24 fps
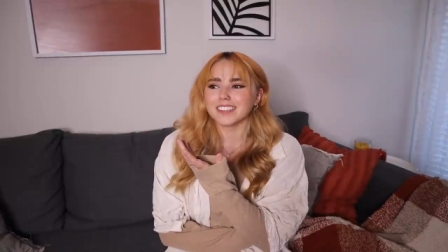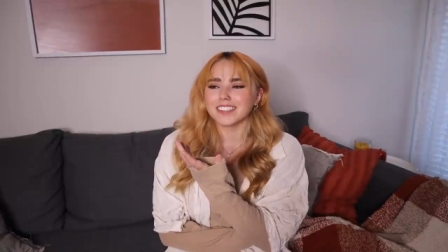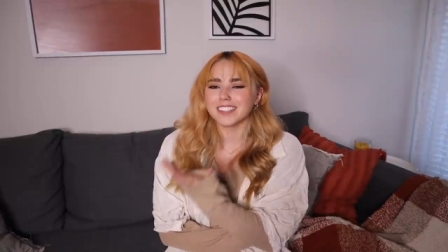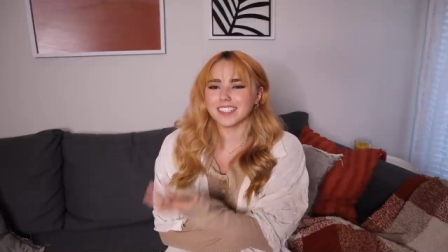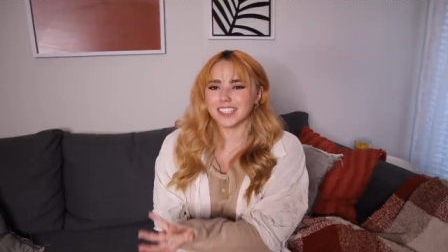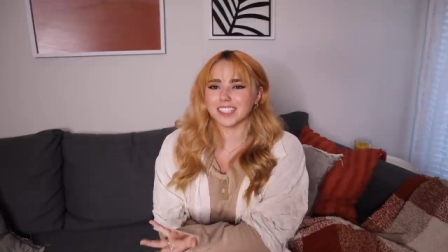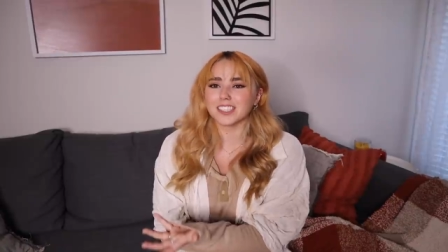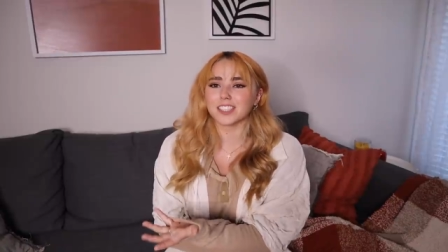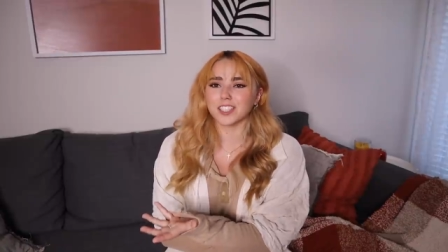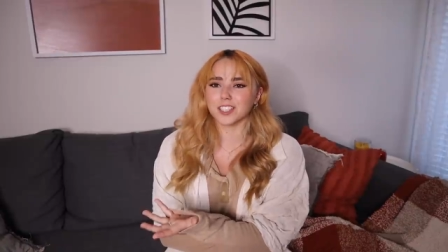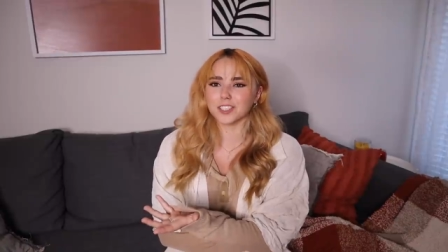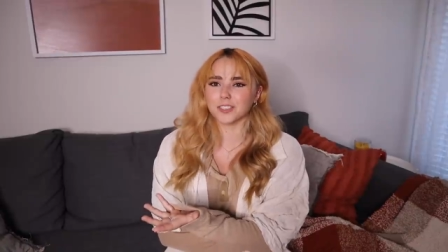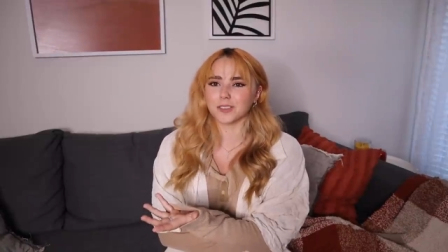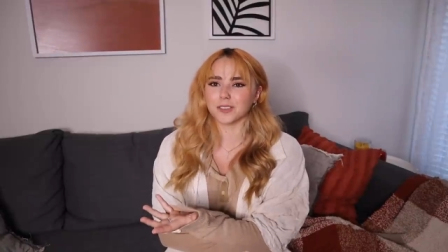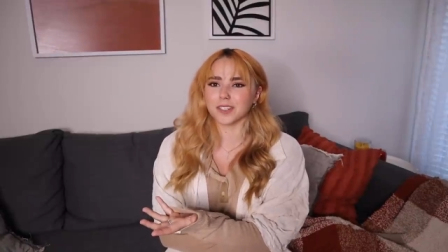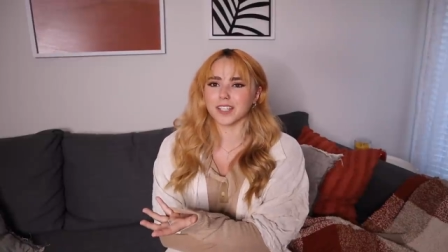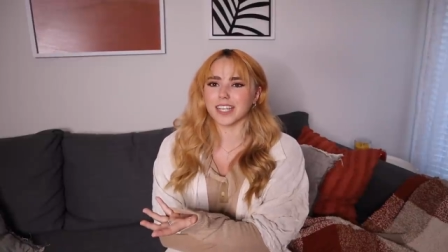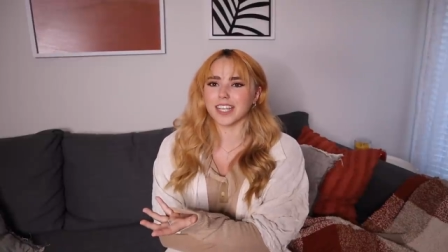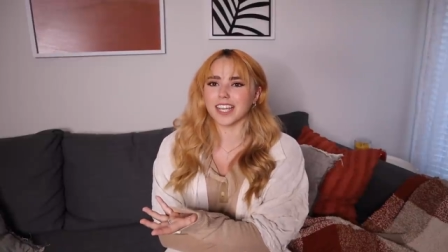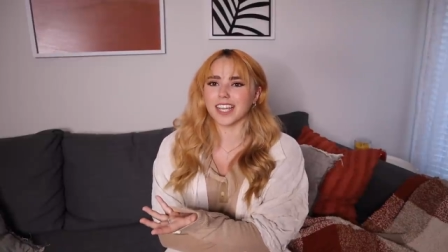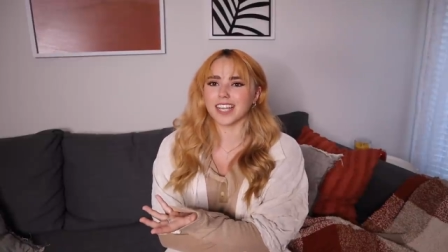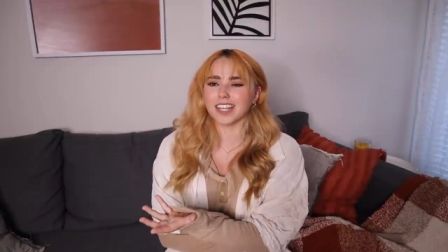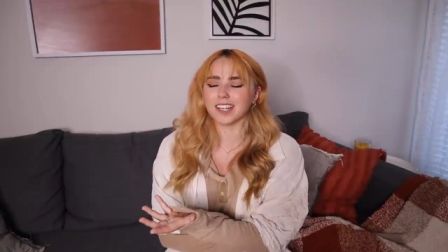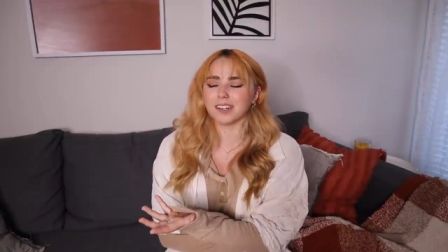
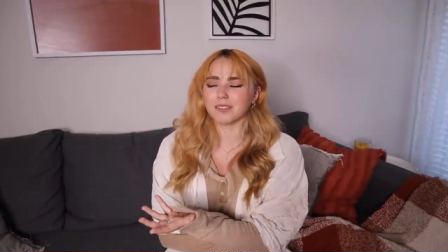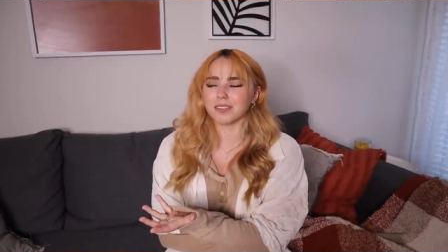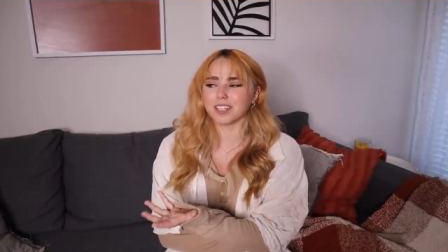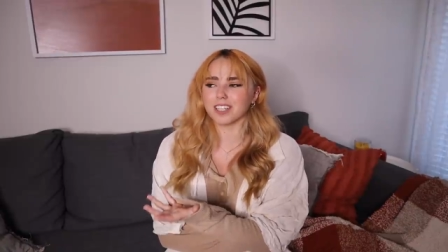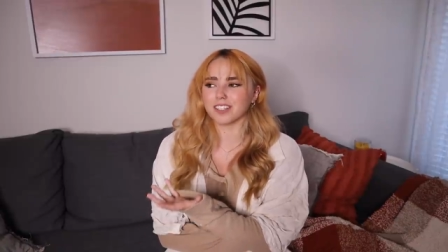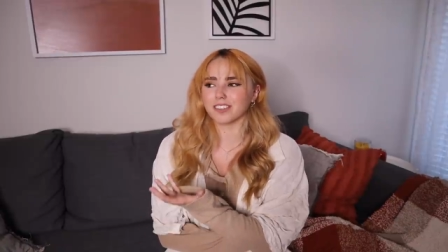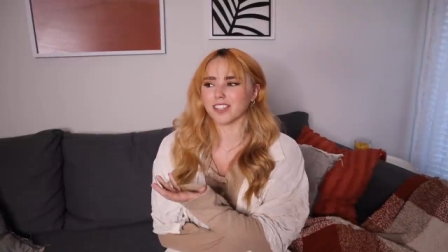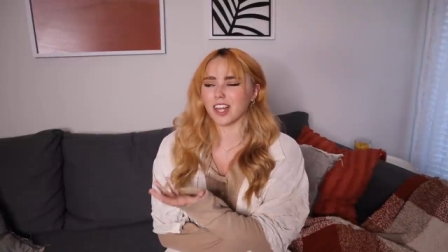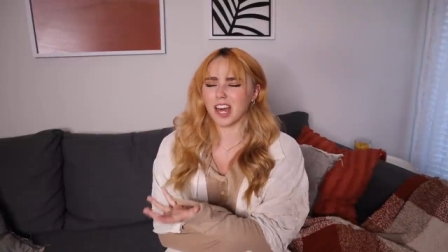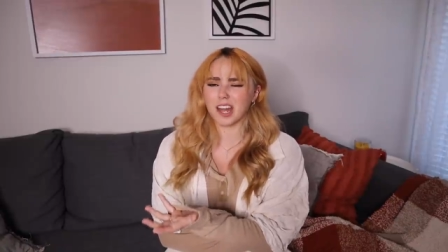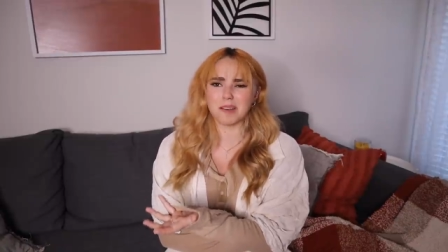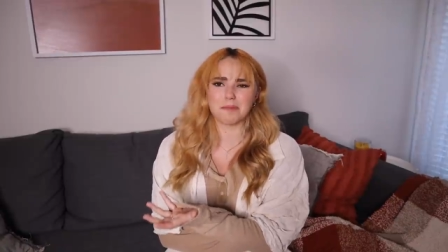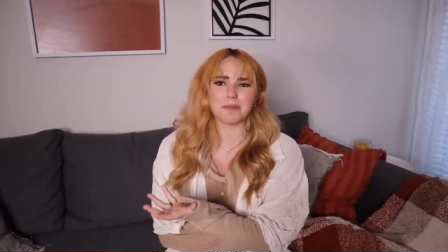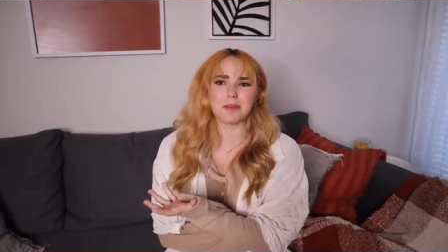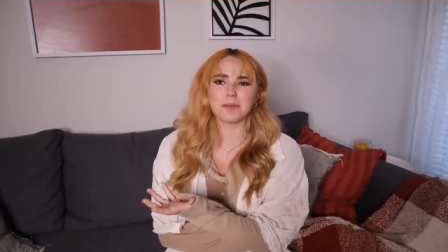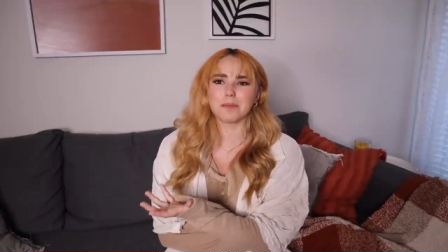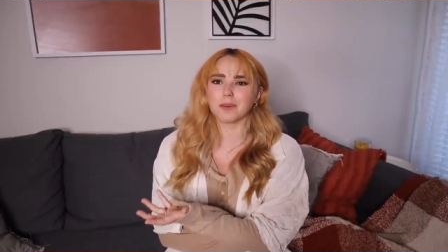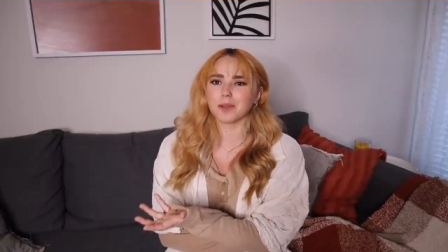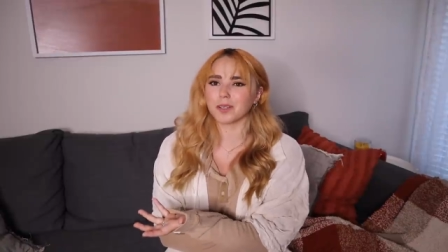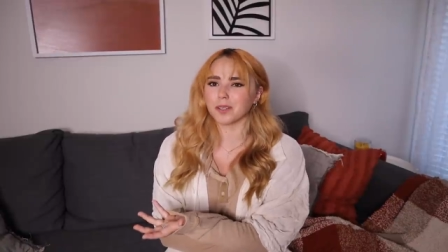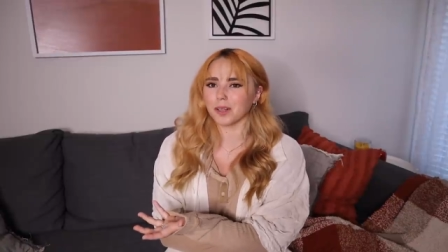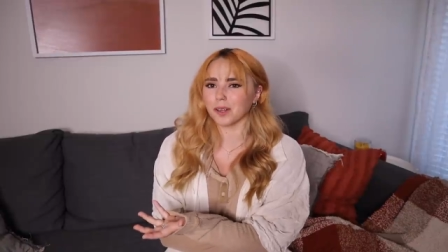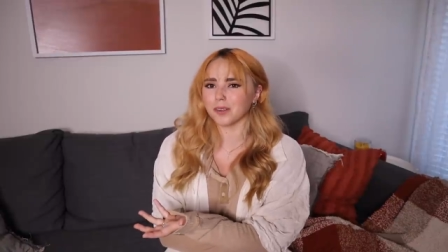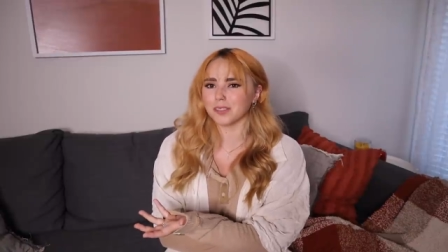disagreeing with a lot of
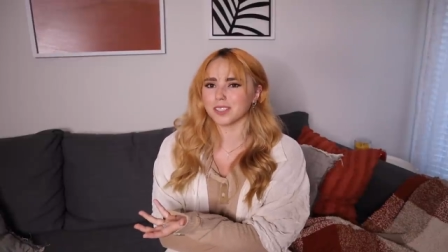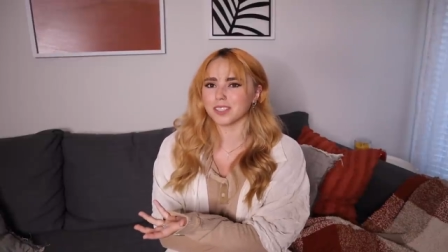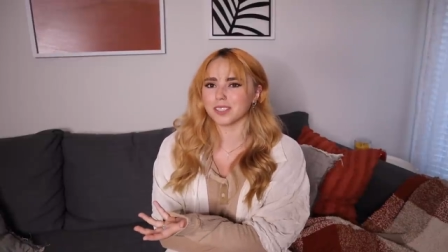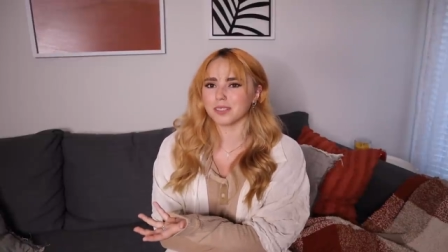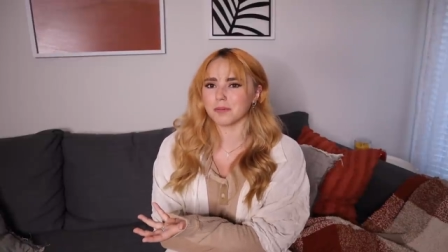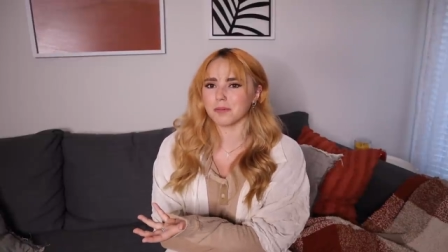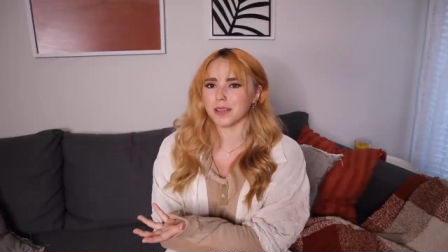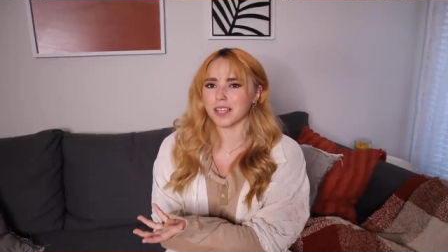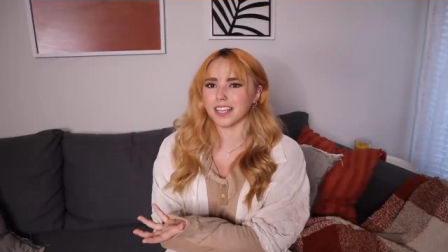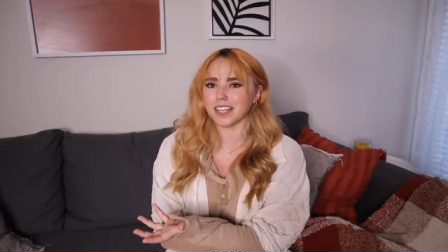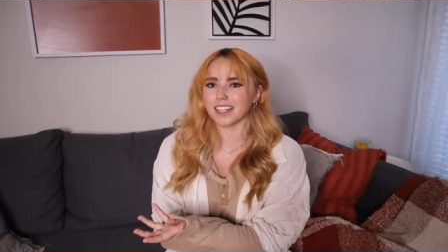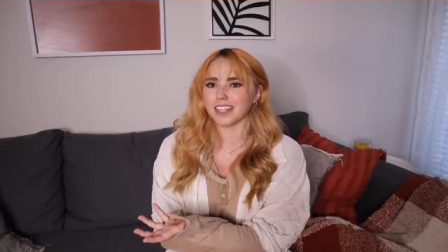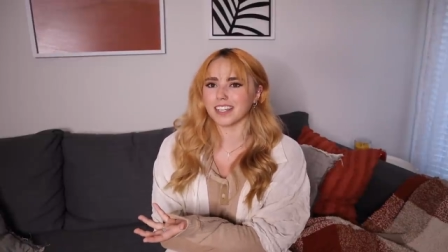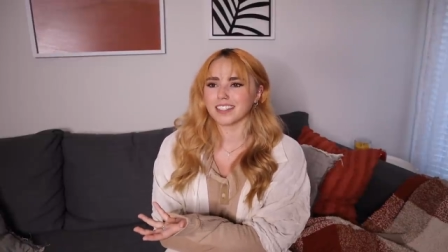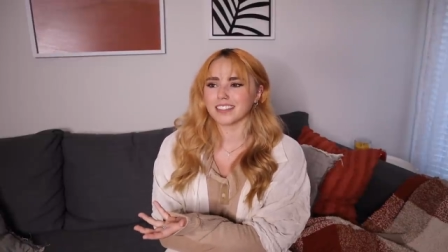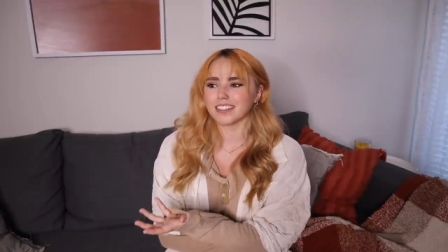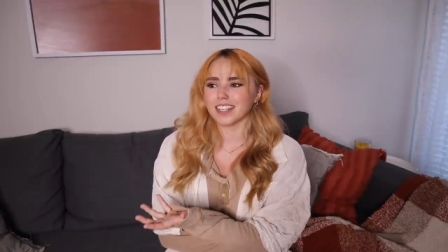people close to me?